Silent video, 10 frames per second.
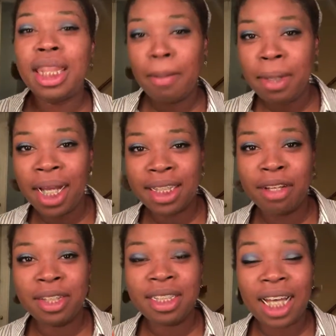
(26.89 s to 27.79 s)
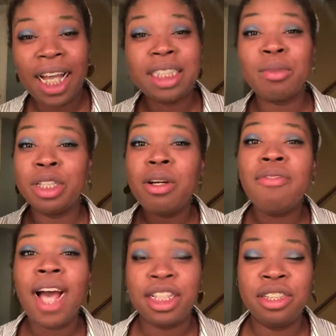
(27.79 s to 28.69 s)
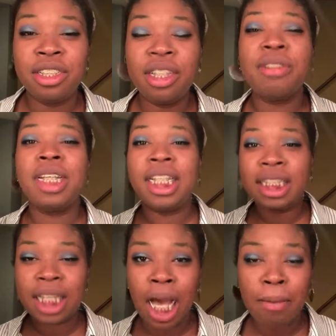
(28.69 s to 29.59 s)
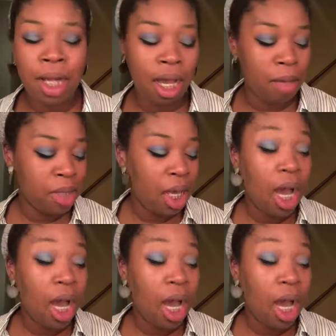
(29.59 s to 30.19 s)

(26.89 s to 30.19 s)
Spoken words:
Let me not tell these lies. We're doing fashion soon. It's coming up.